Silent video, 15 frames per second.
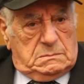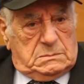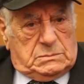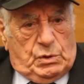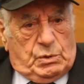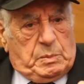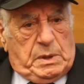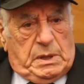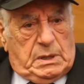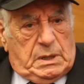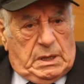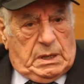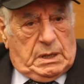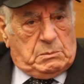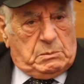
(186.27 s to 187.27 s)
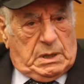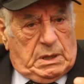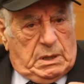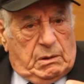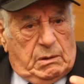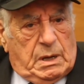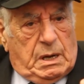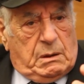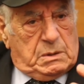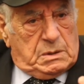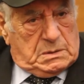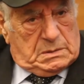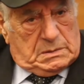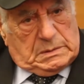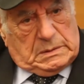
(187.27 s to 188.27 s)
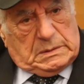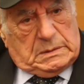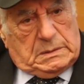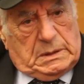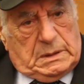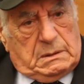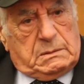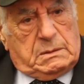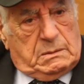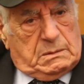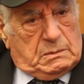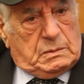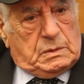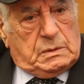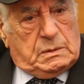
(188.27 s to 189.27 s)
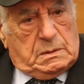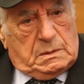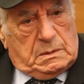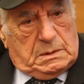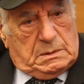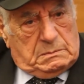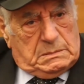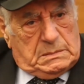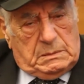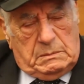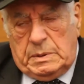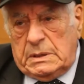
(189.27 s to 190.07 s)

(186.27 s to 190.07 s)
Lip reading: took me in hand when he heard I was there during the war in